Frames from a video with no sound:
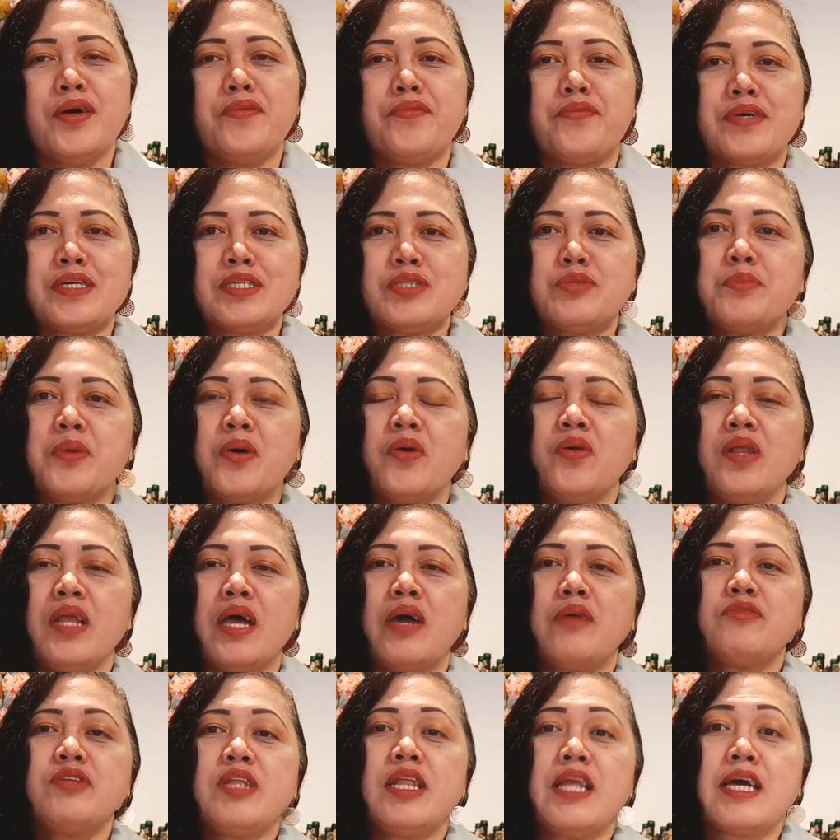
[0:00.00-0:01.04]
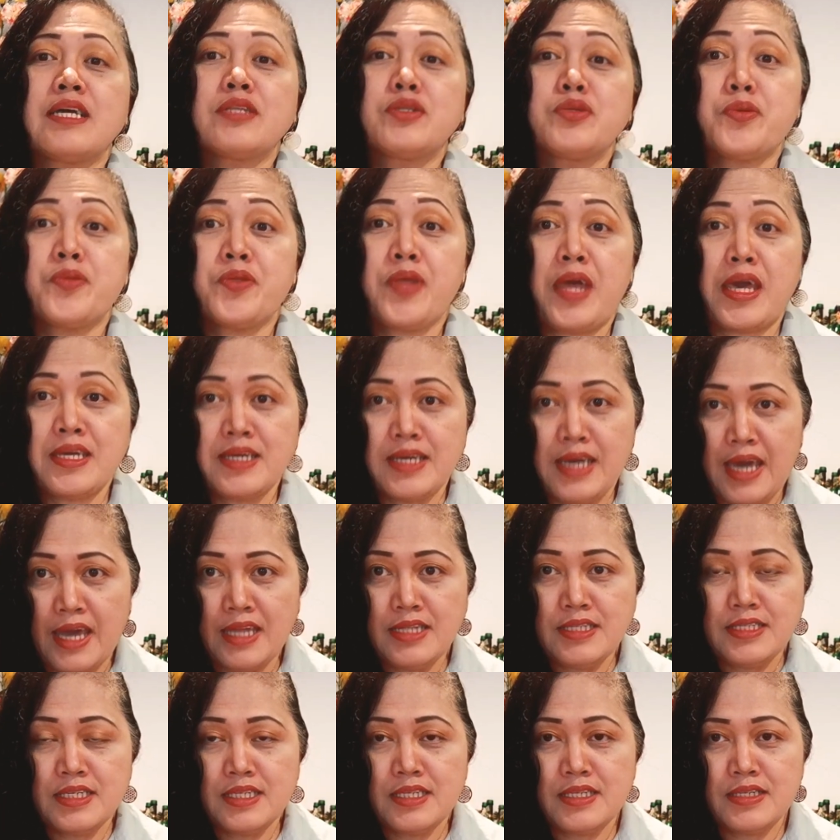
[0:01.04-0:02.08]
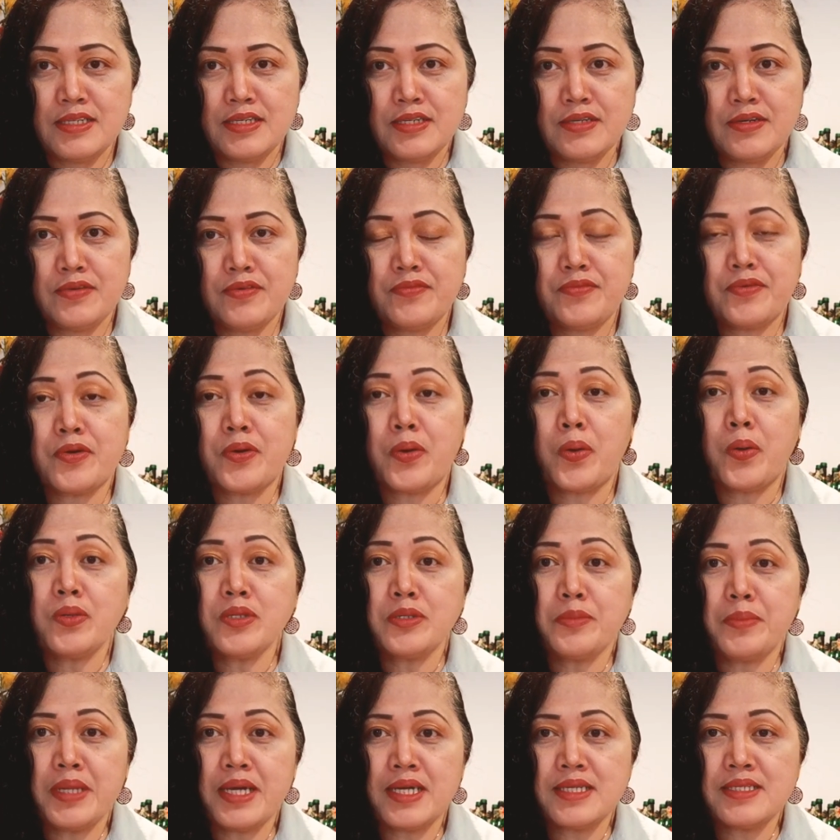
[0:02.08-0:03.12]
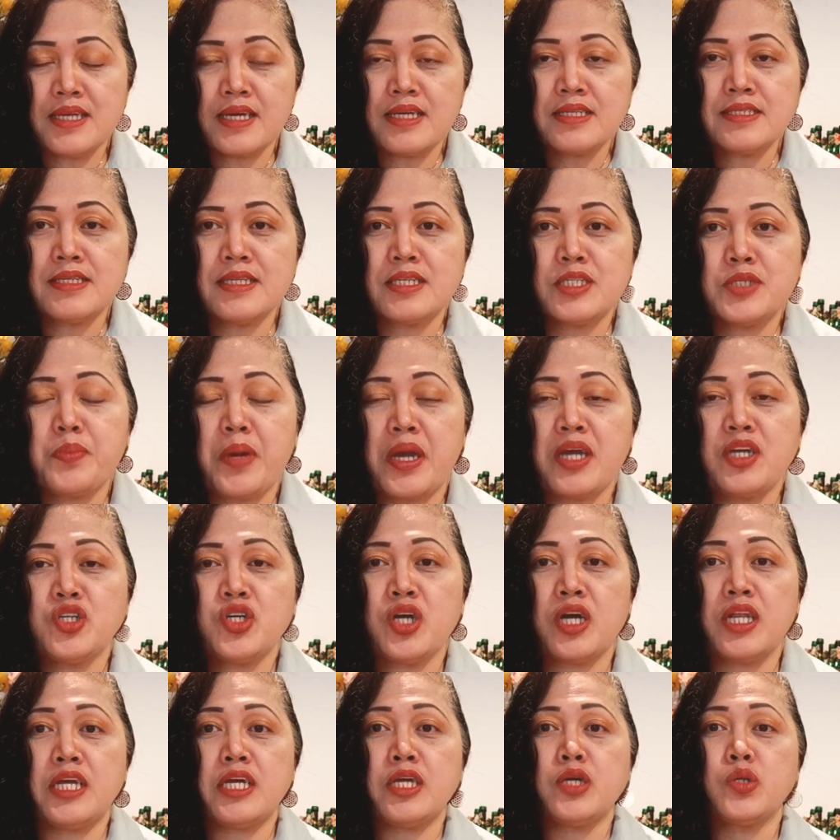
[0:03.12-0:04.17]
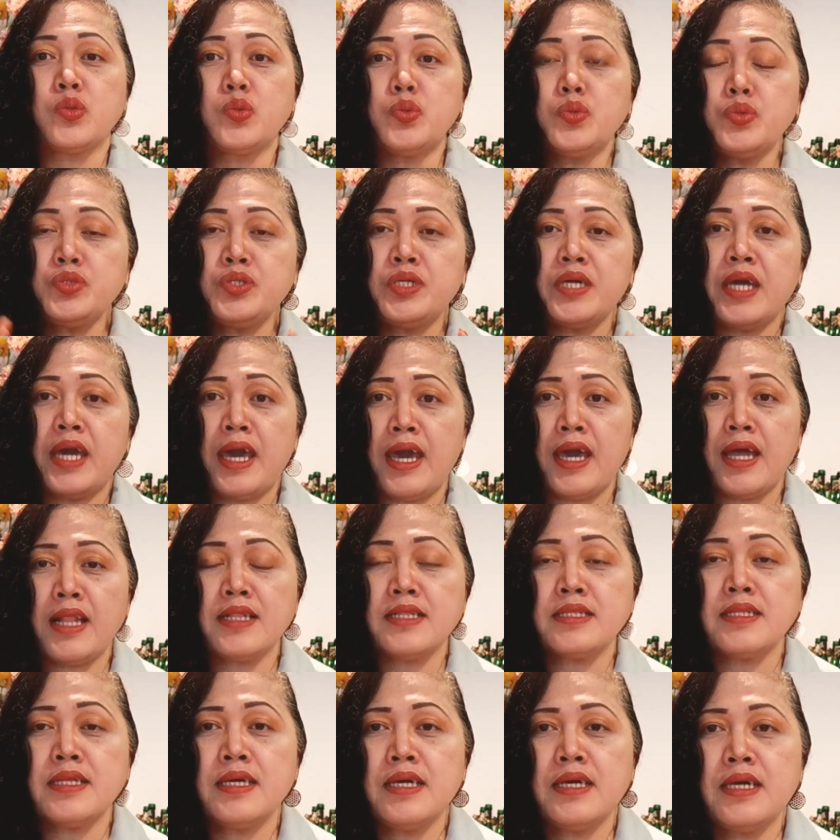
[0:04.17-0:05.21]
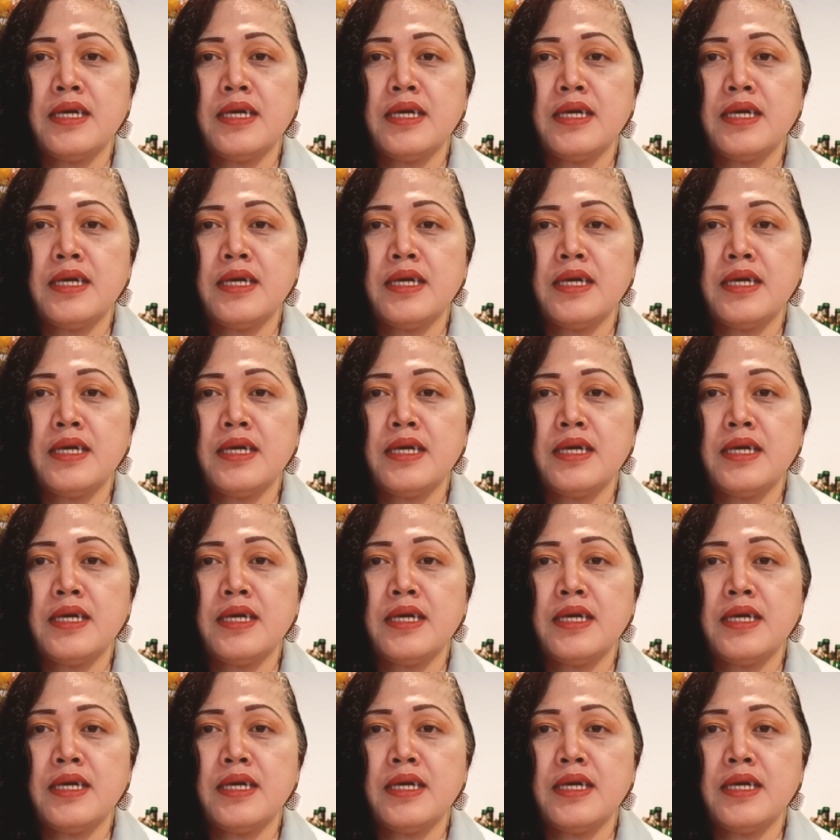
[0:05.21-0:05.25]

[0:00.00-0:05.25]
First of all, I would like to thank it for all the blessings, especially good health,